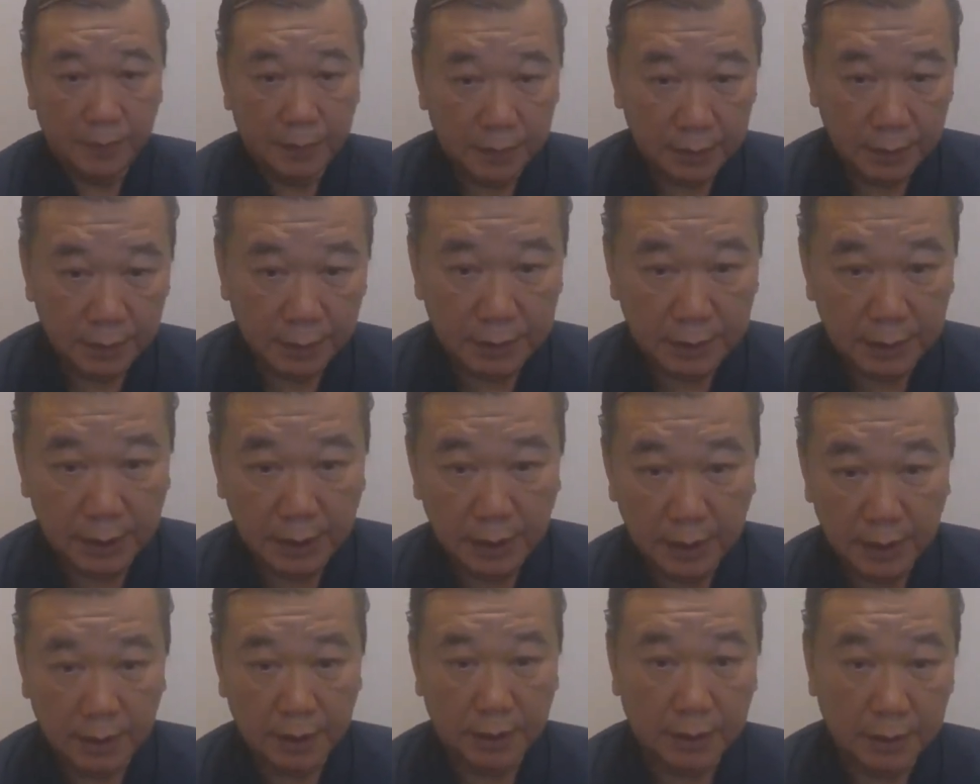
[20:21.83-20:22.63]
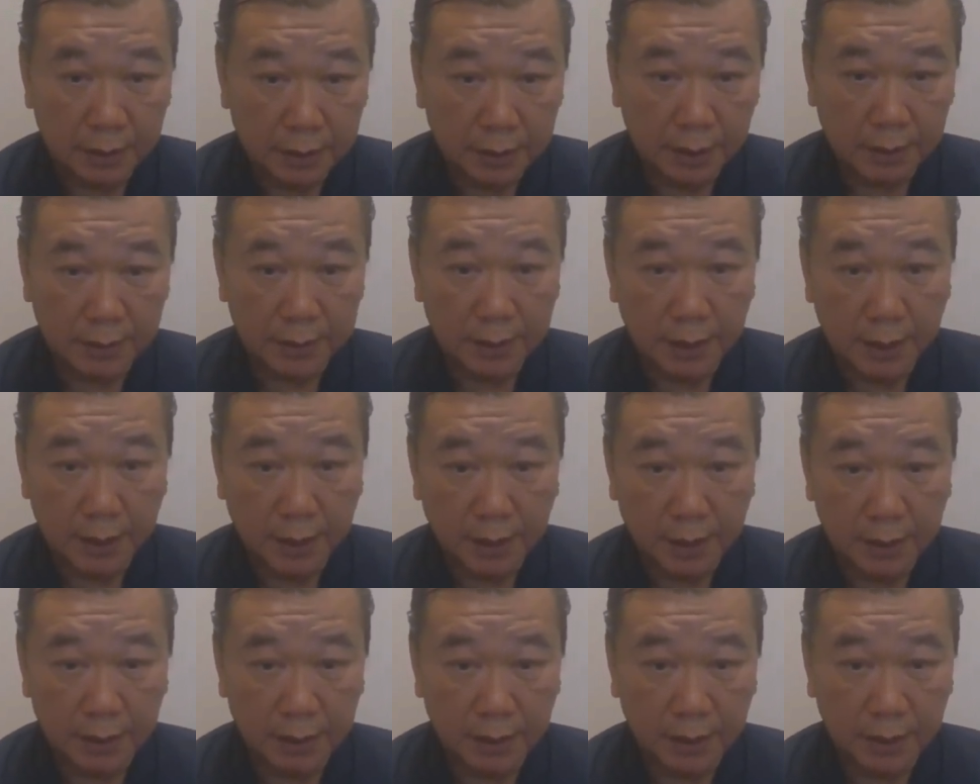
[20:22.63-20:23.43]
These are
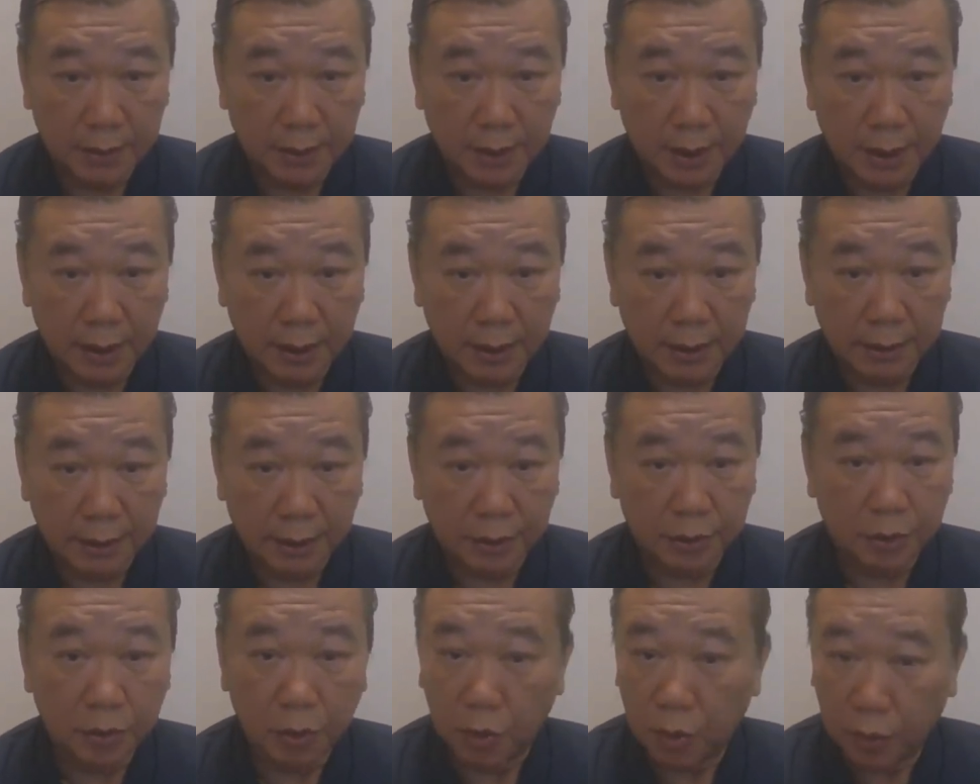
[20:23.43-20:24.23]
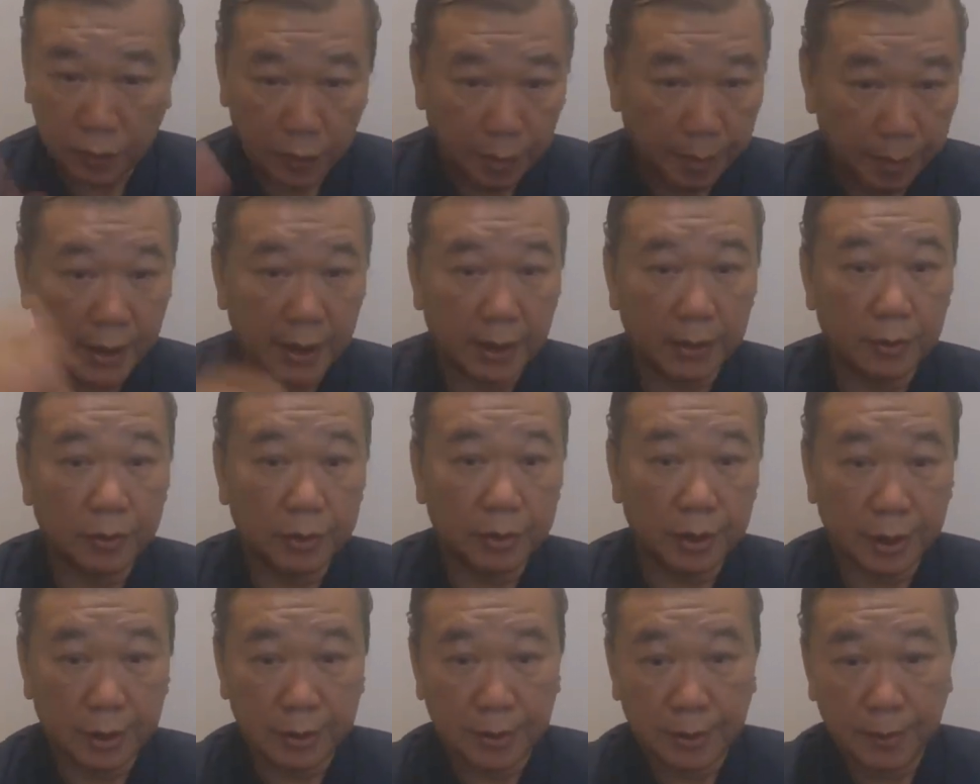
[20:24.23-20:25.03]
the things. So go for mega
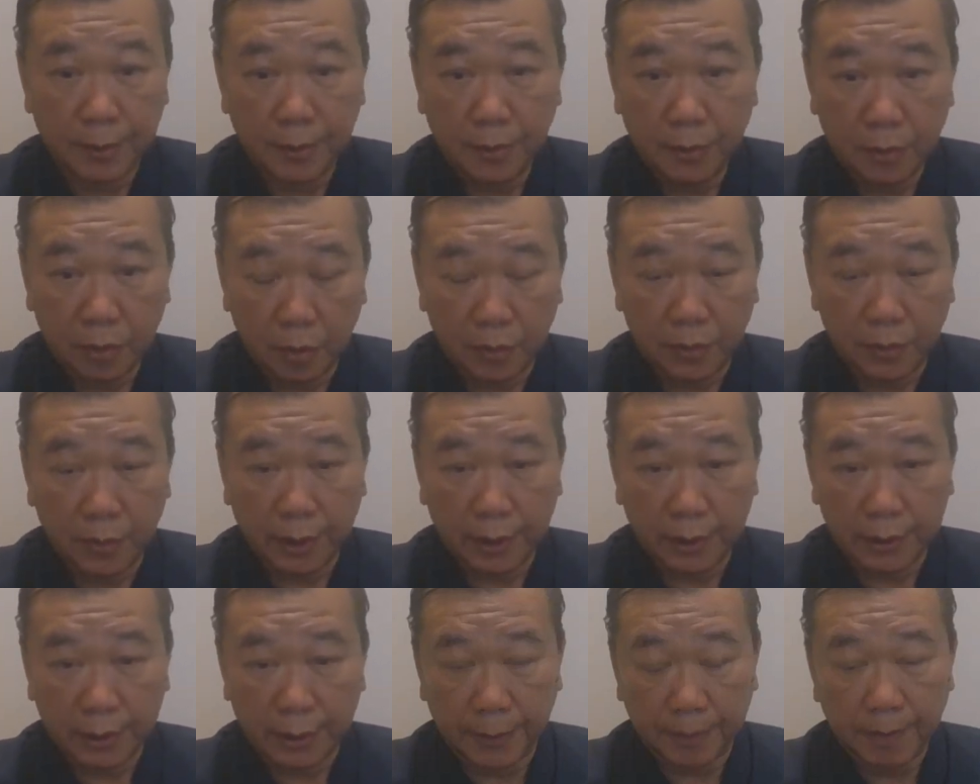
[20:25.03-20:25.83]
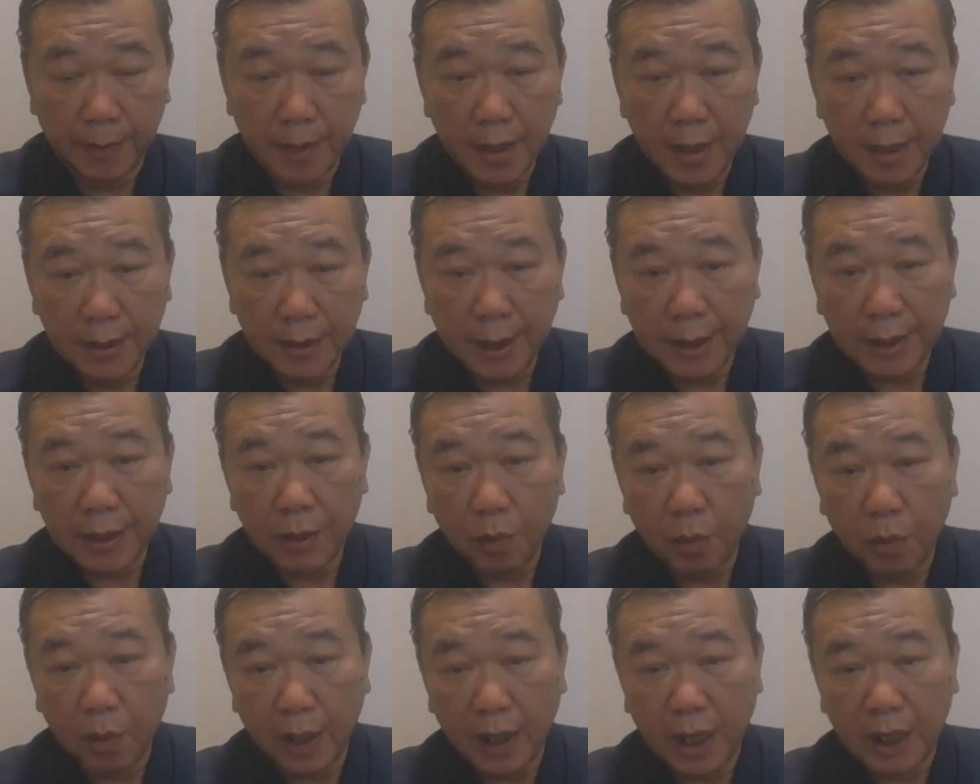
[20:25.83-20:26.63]
dosage. Go for mega dosage. Then the
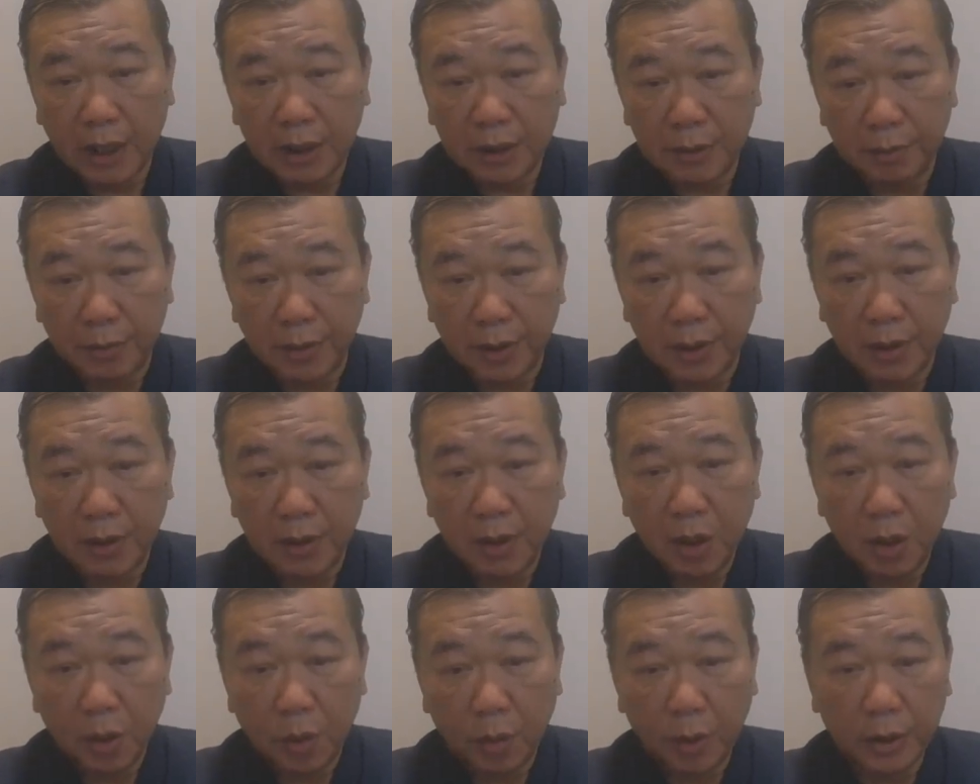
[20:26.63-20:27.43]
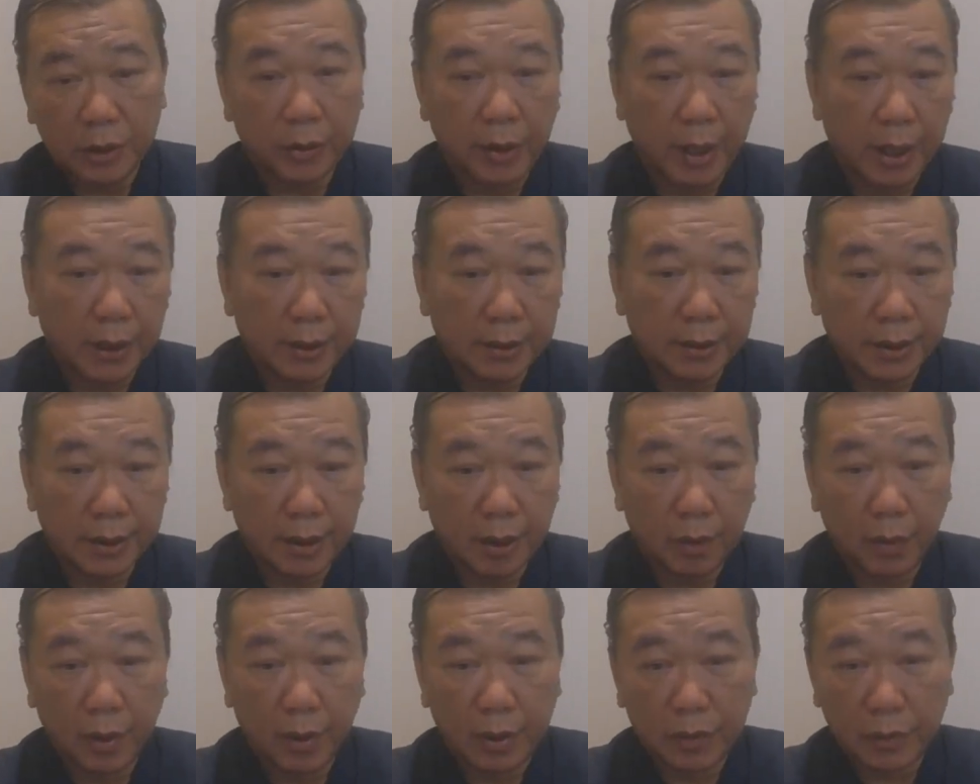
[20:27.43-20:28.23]
wife asked me, what should I take?
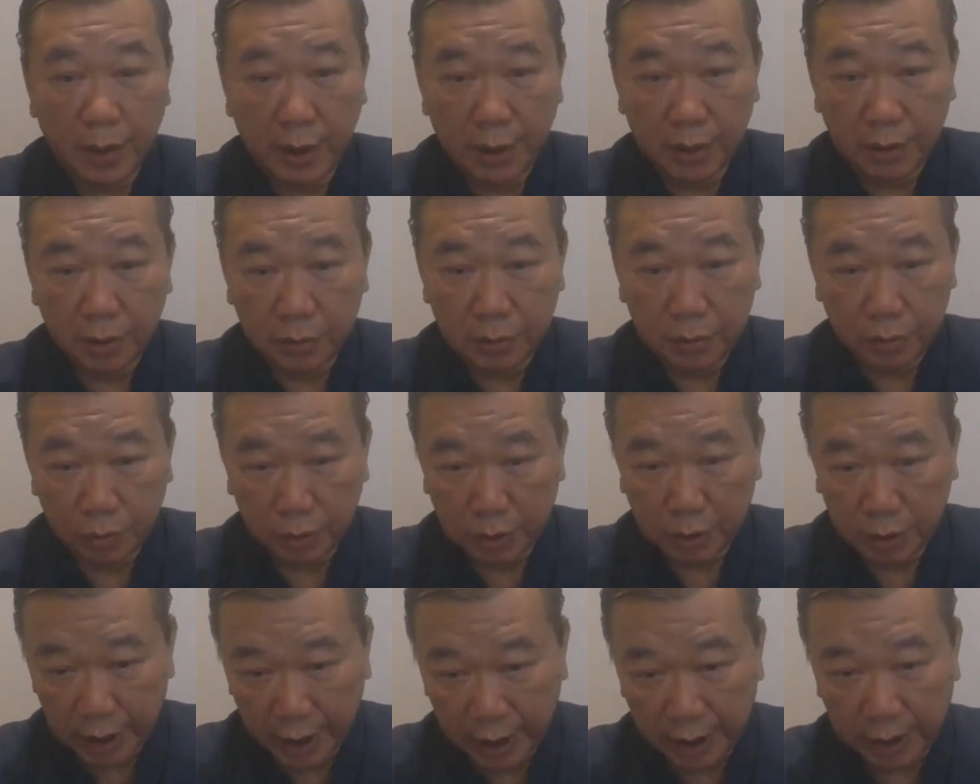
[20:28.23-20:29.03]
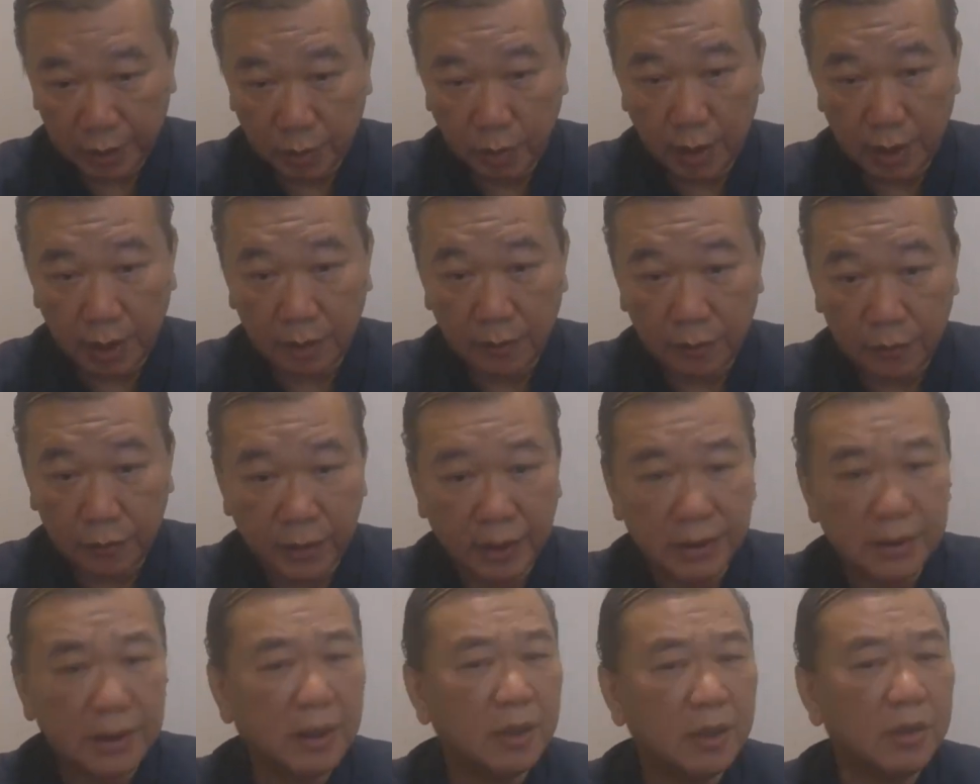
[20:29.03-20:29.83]
What should I not to take? What are the food? I
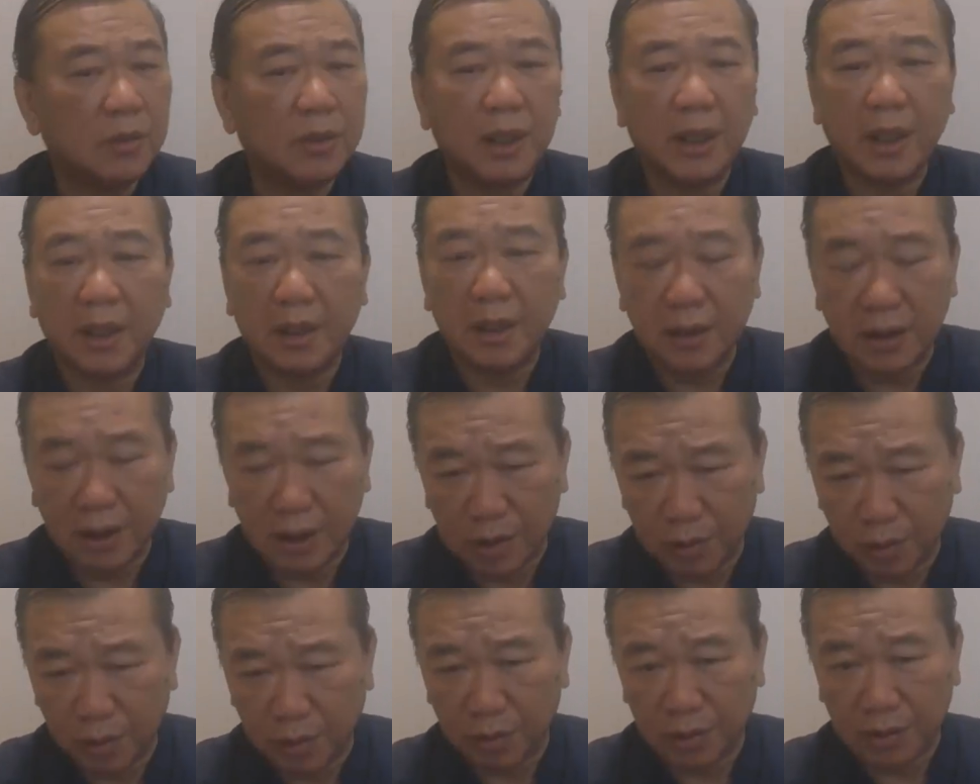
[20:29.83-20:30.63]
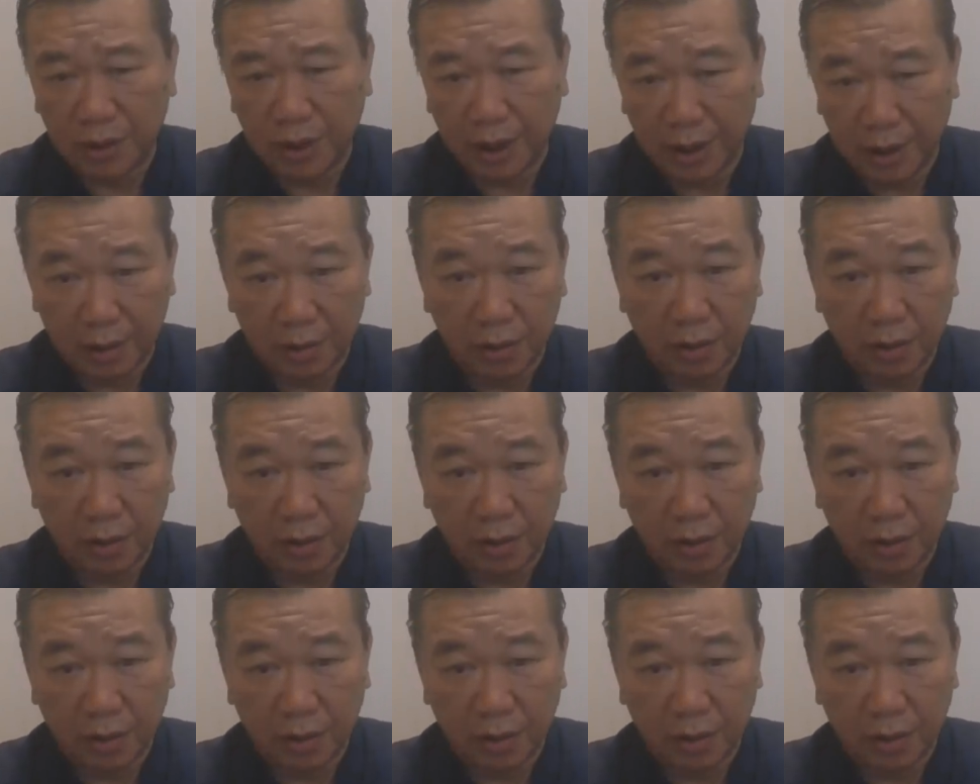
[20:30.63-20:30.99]
say, you take anything you want to take.